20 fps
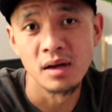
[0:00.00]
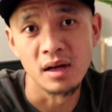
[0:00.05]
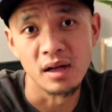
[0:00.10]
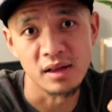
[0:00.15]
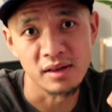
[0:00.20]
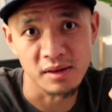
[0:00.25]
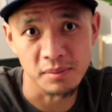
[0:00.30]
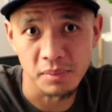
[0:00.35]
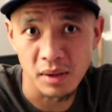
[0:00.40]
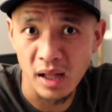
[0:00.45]
a
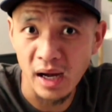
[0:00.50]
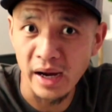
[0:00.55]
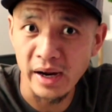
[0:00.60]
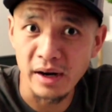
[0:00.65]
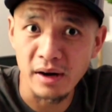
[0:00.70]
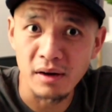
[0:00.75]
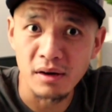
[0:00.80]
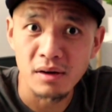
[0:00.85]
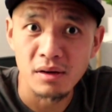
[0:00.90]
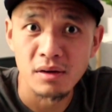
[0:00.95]

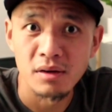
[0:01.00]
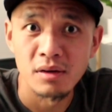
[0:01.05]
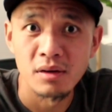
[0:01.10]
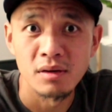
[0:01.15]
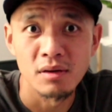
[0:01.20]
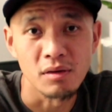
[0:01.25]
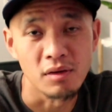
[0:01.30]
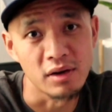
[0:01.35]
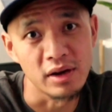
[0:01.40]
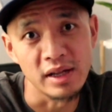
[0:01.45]
supplier,
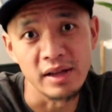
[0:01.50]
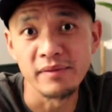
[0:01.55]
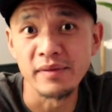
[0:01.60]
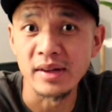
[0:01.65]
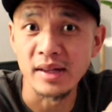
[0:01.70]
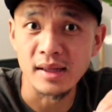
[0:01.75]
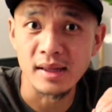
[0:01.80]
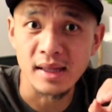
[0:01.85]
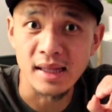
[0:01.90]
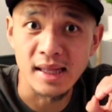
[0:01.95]
or
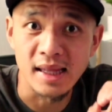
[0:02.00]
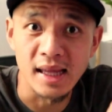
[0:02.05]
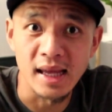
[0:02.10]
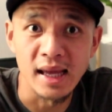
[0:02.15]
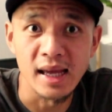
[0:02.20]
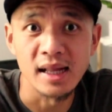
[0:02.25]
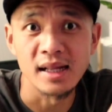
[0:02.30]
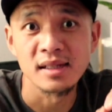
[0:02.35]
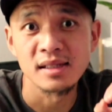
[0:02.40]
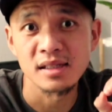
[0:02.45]
even
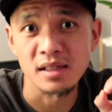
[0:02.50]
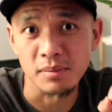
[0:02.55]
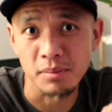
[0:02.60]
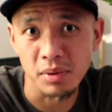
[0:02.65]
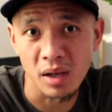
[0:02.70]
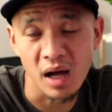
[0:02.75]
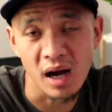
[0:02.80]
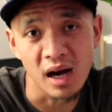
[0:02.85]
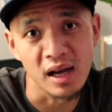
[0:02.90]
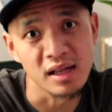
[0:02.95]
get
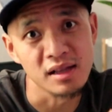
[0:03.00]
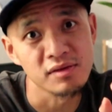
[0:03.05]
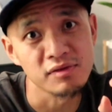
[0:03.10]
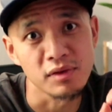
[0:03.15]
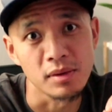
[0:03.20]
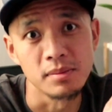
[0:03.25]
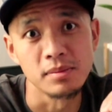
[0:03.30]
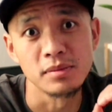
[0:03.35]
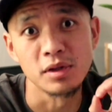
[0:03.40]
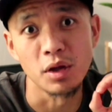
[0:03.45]
supplies
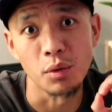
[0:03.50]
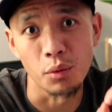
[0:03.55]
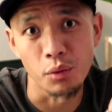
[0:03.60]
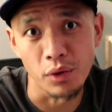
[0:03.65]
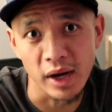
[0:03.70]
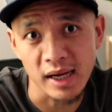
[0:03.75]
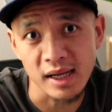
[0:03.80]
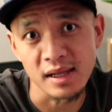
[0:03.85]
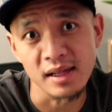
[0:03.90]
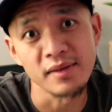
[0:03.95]
from
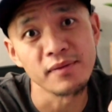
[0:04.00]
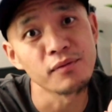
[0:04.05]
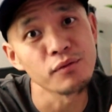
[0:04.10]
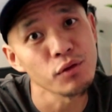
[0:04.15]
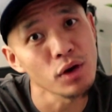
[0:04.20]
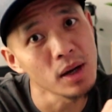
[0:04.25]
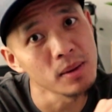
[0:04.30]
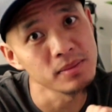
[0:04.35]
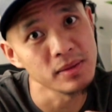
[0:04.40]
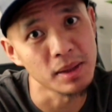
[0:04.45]
directly
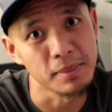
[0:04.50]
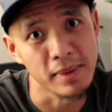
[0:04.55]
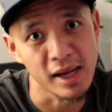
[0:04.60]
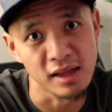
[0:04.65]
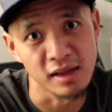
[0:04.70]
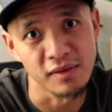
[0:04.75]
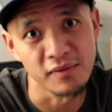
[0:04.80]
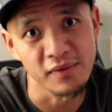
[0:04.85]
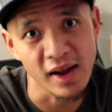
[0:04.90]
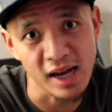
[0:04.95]
from the
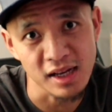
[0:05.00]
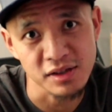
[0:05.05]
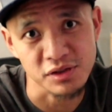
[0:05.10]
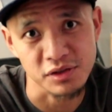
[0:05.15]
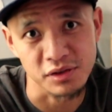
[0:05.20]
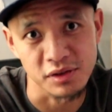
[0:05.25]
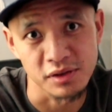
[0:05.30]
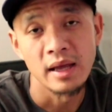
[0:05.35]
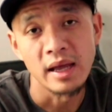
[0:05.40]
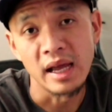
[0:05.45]

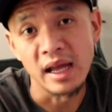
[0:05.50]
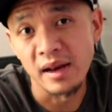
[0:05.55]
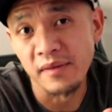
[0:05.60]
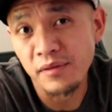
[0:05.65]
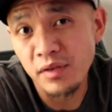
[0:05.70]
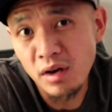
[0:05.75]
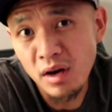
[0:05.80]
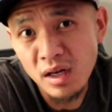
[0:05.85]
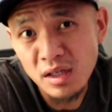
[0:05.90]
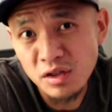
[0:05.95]
manufacturer. And if
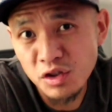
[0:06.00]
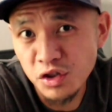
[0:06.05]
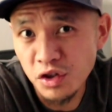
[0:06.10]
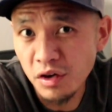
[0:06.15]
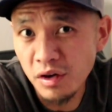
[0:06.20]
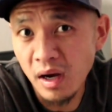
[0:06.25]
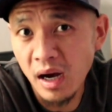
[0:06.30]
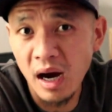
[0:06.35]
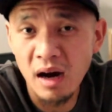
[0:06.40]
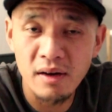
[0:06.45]
you're
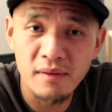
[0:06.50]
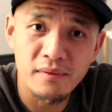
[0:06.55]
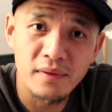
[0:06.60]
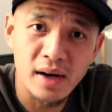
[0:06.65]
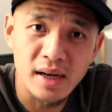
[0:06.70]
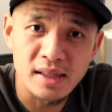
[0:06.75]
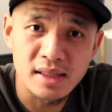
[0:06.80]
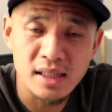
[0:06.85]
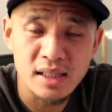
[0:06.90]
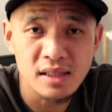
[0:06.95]
unsure how to
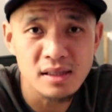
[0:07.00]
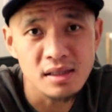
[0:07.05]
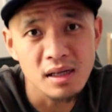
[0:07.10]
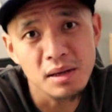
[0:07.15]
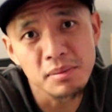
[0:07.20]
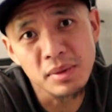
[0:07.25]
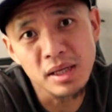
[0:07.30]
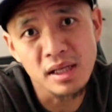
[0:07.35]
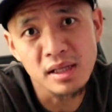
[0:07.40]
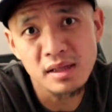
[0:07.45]
find these, I
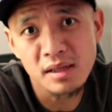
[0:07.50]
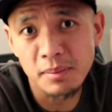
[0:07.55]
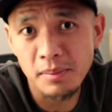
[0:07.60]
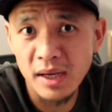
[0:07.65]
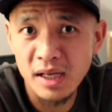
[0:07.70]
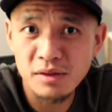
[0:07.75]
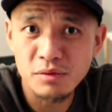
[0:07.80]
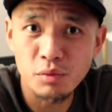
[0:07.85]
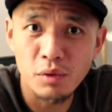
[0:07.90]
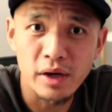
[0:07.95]
mean, the
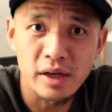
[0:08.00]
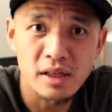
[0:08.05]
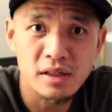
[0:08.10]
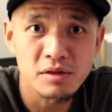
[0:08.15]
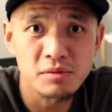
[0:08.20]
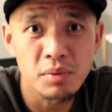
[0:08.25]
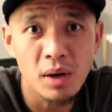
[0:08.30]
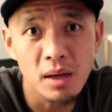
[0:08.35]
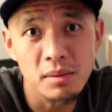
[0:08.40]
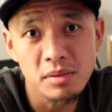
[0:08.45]
best way is
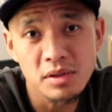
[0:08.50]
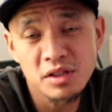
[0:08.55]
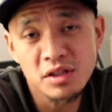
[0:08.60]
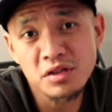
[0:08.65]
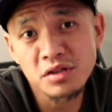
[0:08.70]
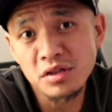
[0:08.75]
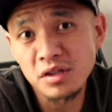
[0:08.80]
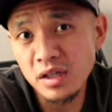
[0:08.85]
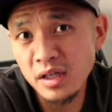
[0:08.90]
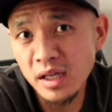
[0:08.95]
probably
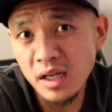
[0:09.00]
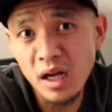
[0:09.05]
just look it